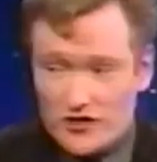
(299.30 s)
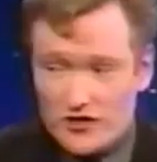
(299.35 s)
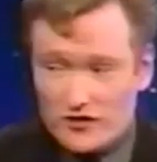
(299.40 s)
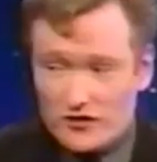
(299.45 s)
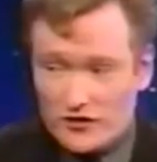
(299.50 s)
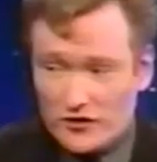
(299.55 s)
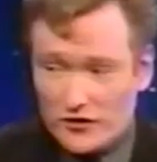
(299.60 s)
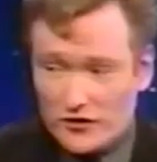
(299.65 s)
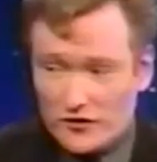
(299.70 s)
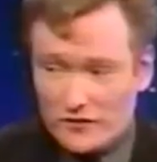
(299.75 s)

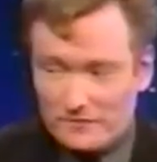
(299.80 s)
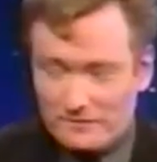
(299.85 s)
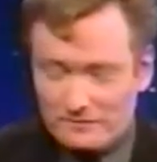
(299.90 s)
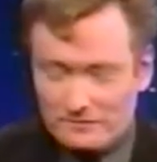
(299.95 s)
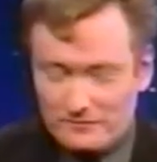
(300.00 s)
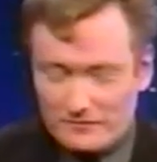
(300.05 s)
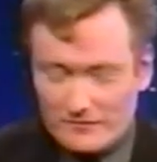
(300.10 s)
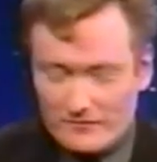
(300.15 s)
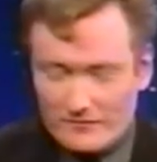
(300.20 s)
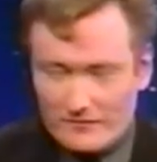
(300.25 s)
tune.
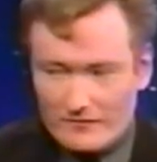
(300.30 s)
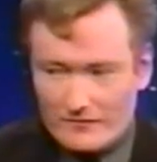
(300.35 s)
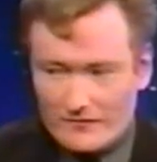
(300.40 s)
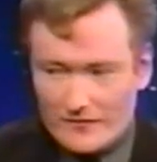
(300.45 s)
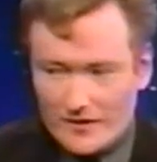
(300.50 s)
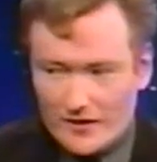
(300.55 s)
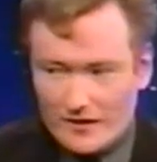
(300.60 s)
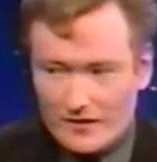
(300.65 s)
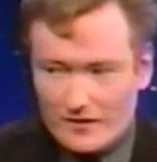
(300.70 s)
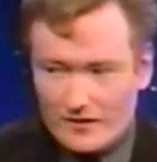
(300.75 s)

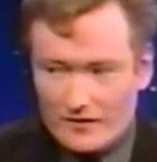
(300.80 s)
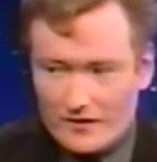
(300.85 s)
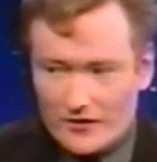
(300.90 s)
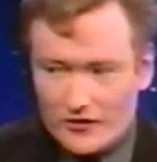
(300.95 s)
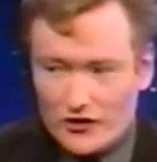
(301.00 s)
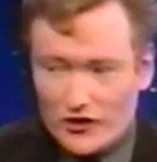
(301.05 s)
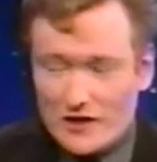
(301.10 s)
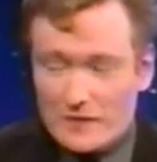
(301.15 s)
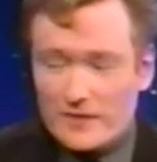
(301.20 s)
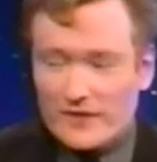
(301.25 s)

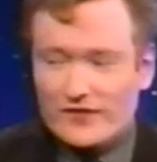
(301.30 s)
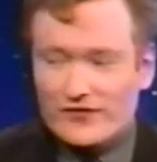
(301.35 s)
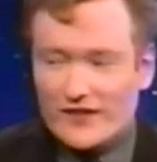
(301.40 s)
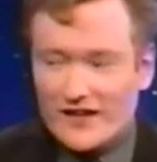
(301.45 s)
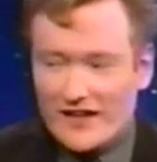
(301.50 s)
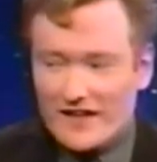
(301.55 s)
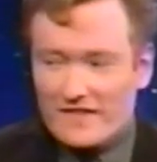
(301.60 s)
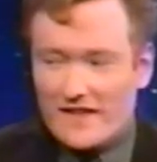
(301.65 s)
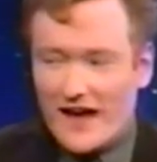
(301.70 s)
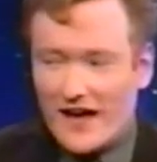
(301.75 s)
You're going to be
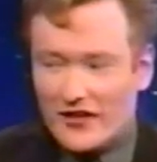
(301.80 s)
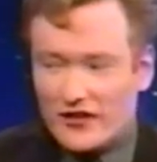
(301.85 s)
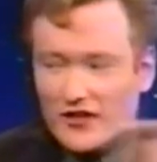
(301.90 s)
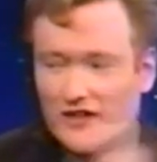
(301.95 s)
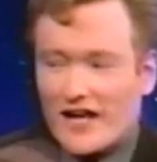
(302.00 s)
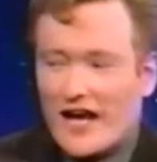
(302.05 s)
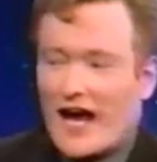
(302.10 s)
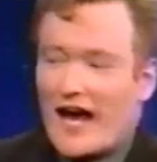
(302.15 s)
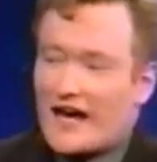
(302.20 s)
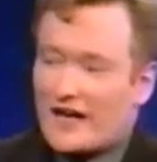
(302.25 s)
singing that. You're
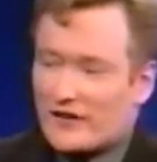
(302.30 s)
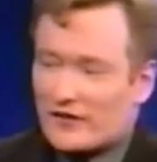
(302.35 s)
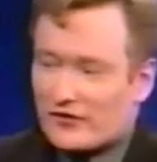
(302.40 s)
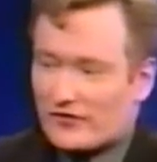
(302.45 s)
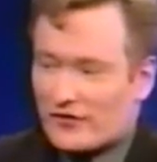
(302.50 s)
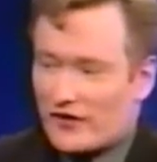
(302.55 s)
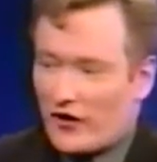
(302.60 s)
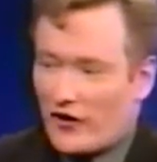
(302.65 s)
going to hate yourself.